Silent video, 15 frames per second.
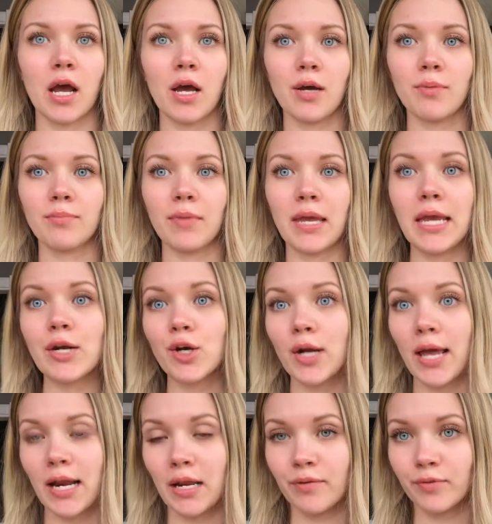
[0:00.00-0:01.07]
um,
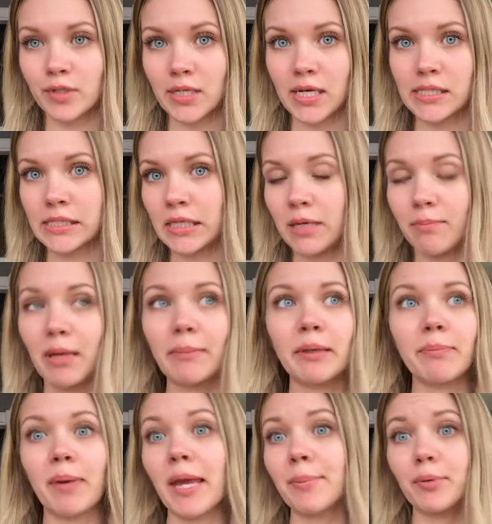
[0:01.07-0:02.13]
internet advertising and
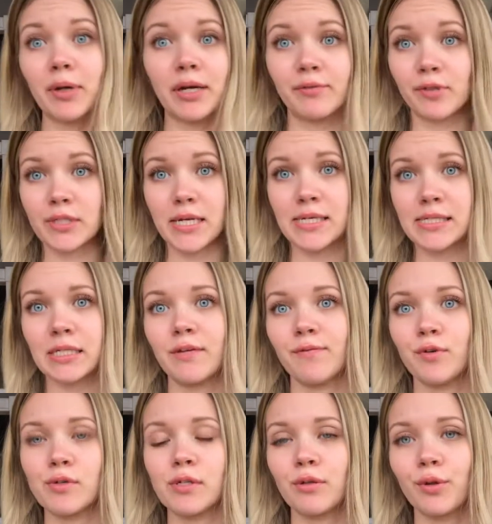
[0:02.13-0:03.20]
maybe paper advertising if
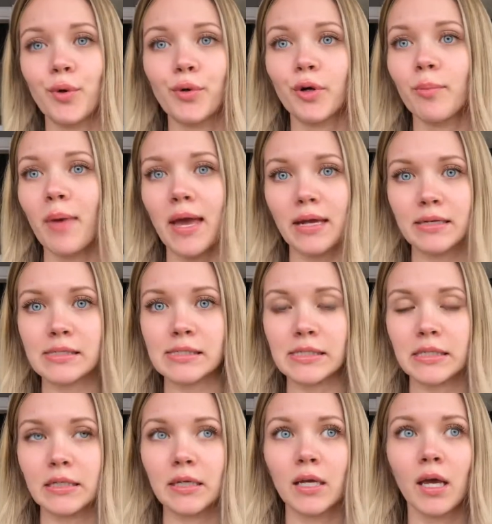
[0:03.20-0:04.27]
there's a local
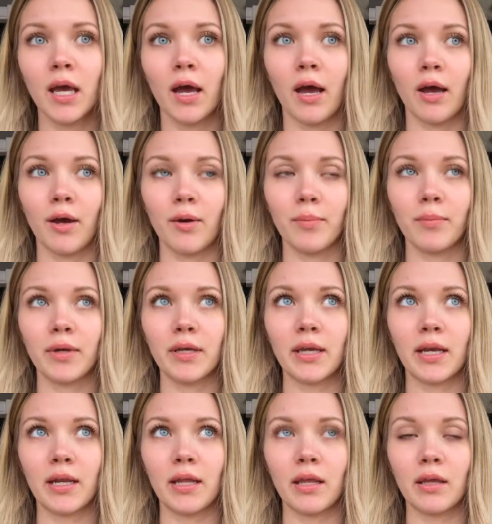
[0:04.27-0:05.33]
magazine, um,
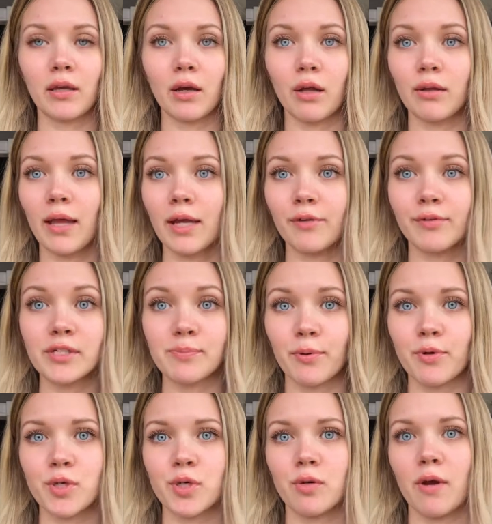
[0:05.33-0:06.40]
getting a lot of
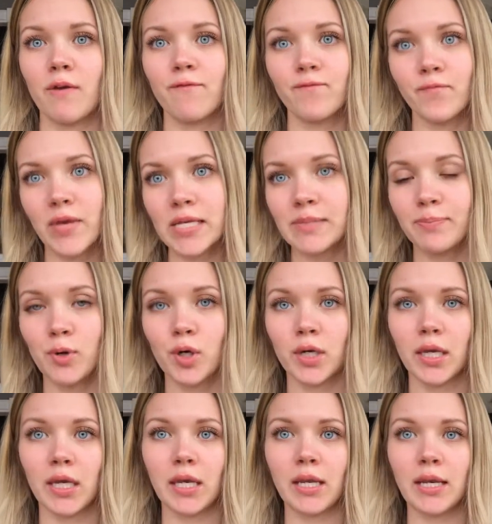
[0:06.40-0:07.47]
exposure on Facebook
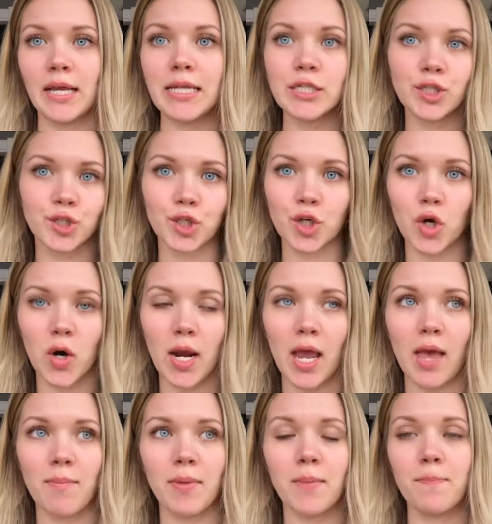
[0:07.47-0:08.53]
and
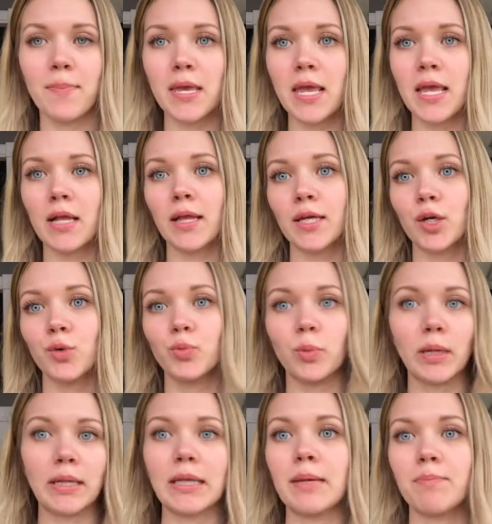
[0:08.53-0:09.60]
Instagram and being like a
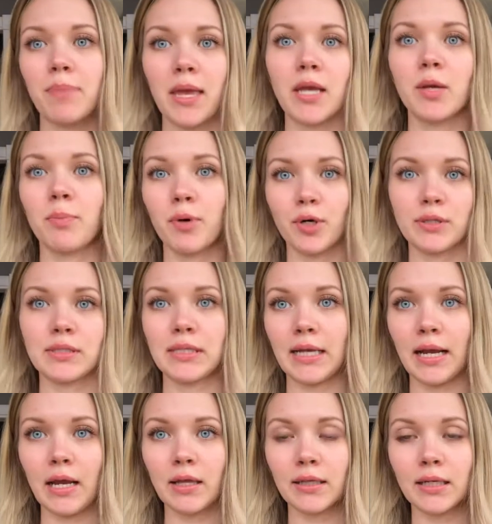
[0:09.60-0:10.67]
really big
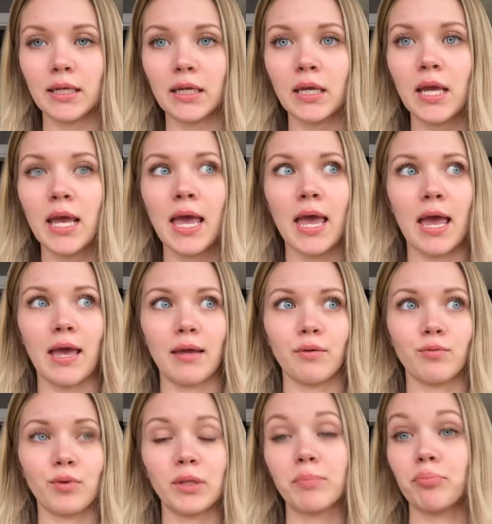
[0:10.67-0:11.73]
personality
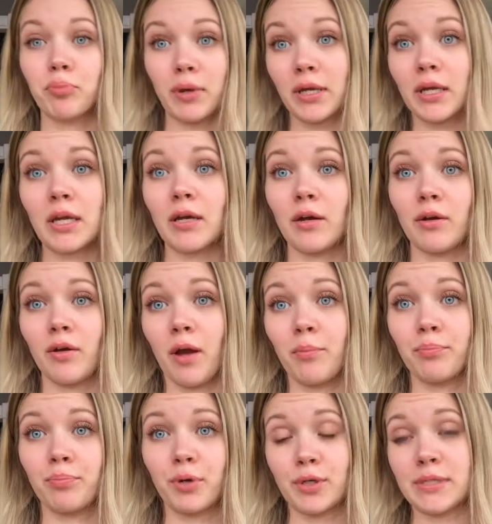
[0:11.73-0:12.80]
and really bringing
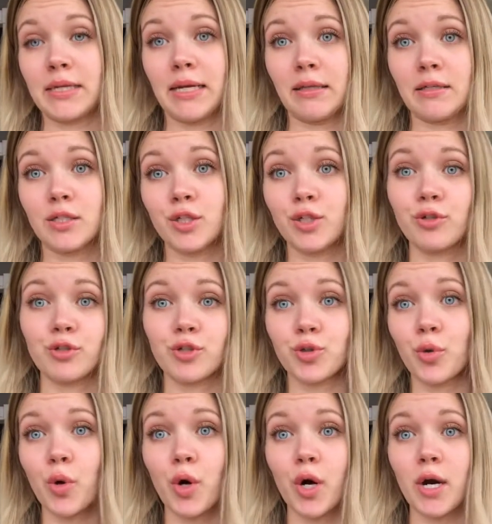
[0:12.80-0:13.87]
a personality to your
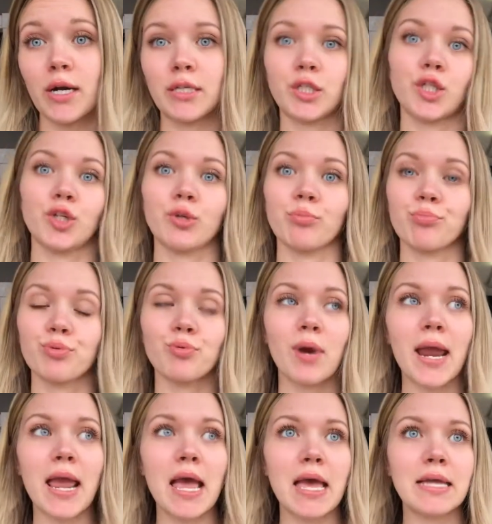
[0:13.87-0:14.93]
store and to your
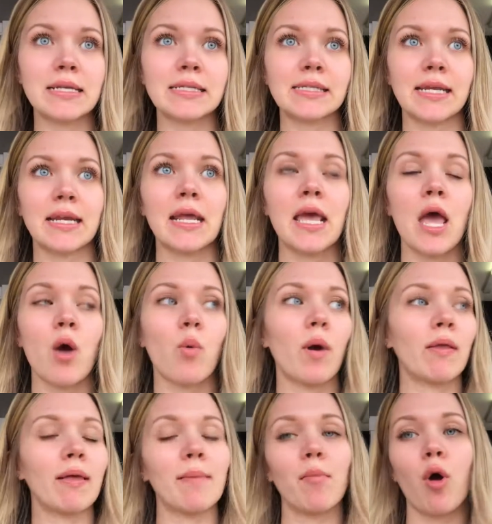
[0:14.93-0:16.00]
brand. And
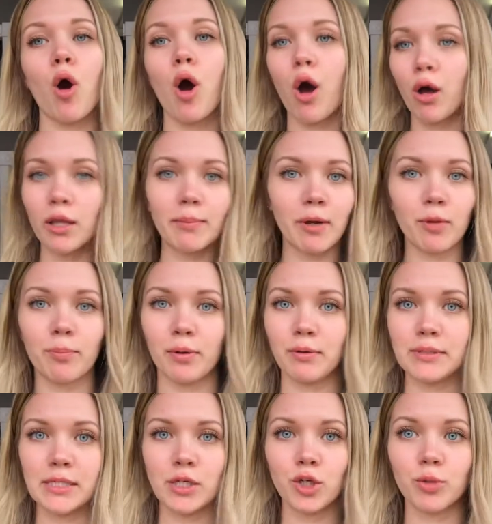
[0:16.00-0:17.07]
while I'm all about
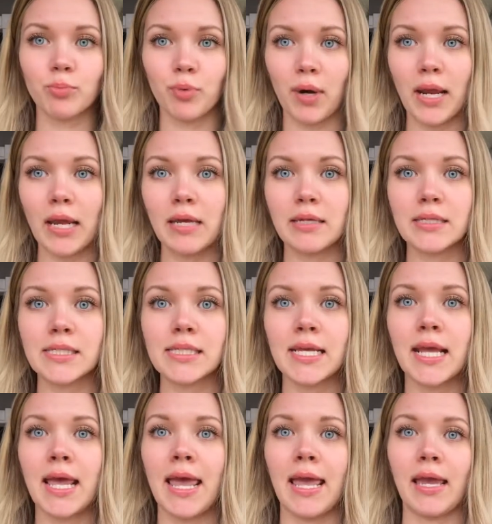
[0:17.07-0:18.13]
building your brand
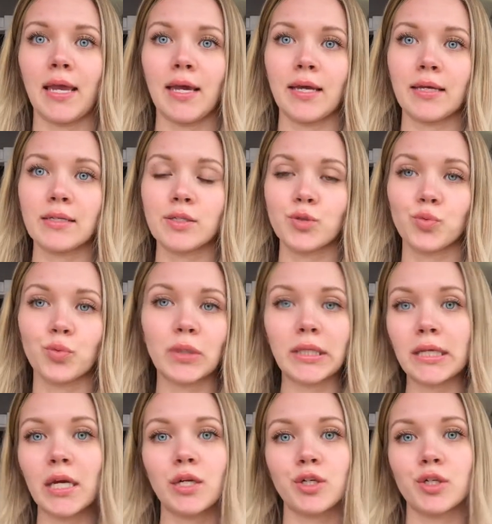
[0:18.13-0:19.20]
and
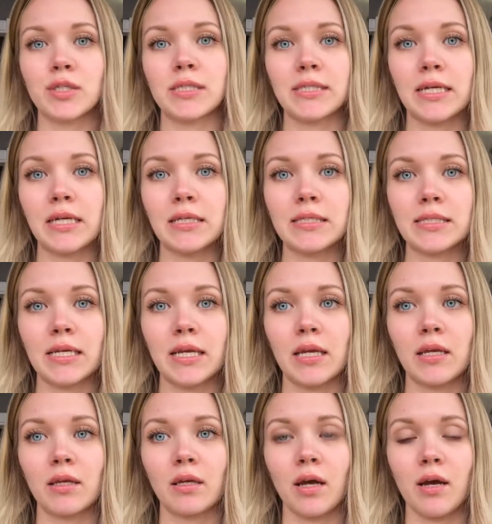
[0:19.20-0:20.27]
really
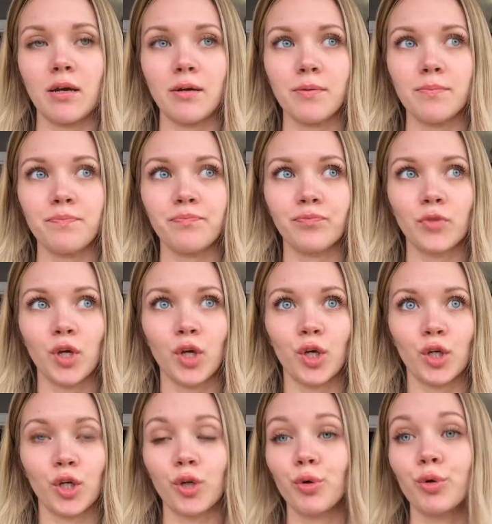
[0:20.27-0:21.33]
understanding, um,
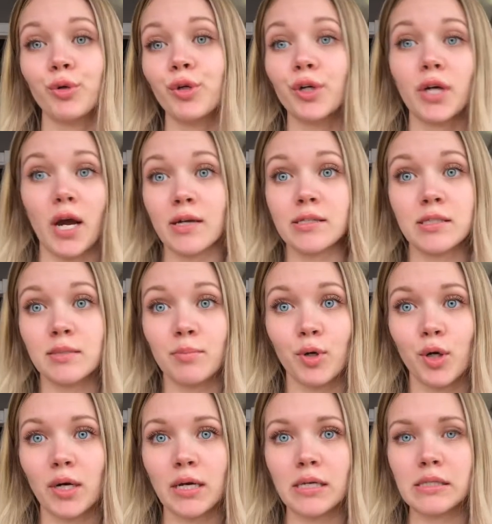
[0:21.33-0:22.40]
you know, who your
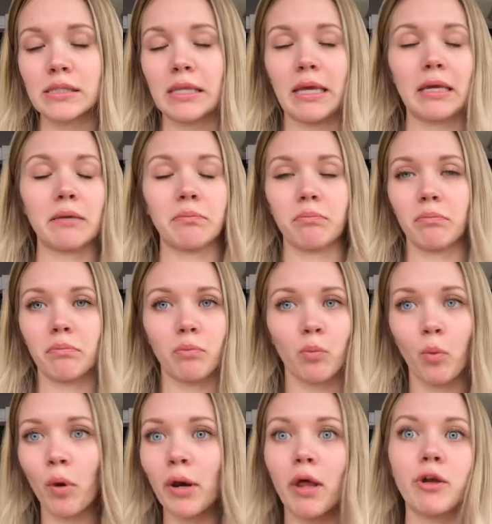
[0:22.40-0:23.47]
customer is, like
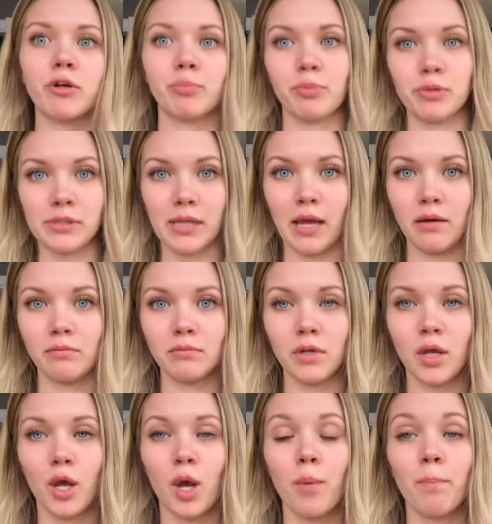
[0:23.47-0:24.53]
100%.
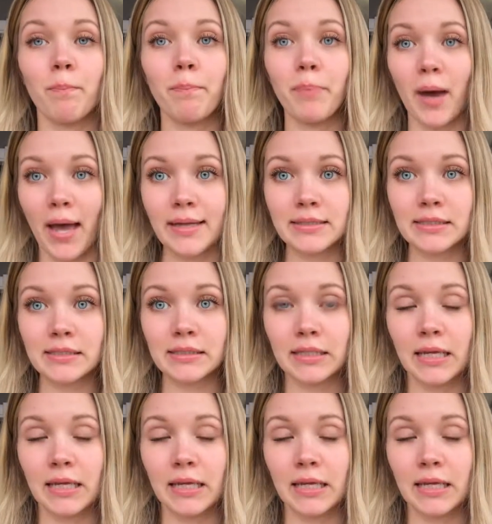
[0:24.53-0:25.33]
But